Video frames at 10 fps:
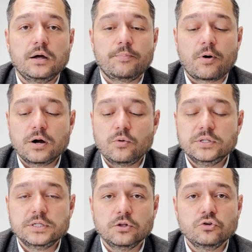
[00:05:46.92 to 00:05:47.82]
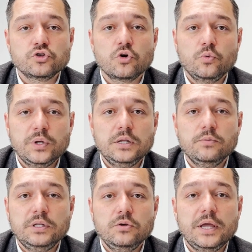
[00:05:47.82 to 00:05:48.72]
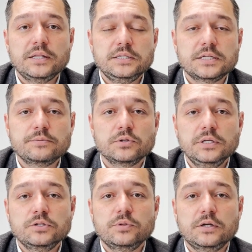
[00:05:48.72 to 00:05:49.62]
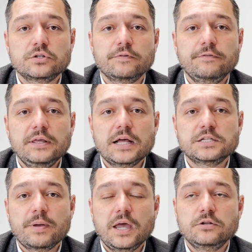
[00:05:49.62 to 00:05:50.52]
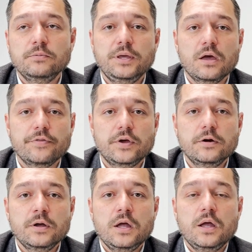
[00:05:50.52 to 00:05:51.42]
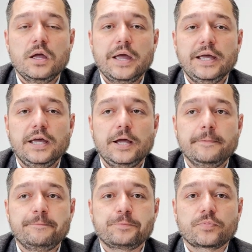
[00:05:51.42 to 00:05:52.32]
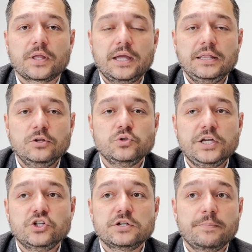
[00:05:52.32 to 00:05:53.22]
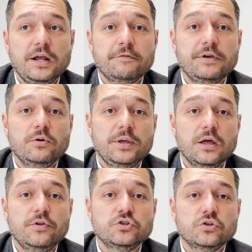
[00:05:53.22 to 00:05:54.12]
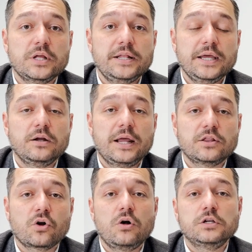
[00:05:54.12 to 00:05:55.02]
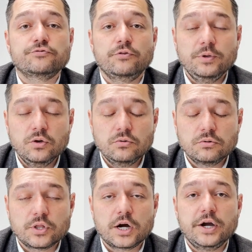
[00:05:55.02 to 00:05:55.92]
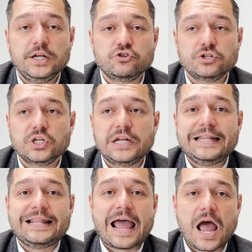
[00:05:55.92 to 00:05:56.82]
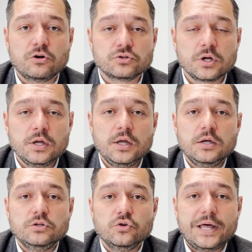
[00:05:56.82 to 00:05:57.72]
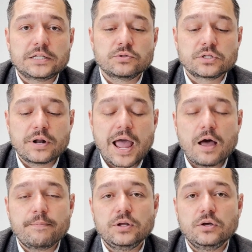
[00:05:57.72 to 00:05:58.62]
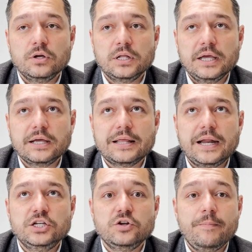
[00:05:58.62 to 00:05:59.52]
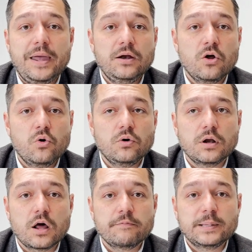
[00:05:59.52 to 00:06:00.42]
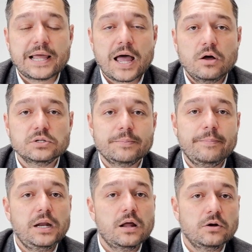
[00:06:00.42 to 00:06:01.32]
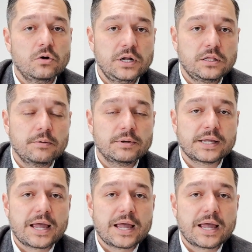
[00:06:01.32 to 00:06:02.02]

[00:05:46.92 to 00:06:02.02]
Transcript: partner with Zillow, so we do get these types of leads. There's a fee that's paid to be on there, and those agents are paying a fee to be on there so that they could get the calls from you that are interested in the house. So that's what's going to happen. You're going to click, and that agent may know a lot about the house and may not know anything about the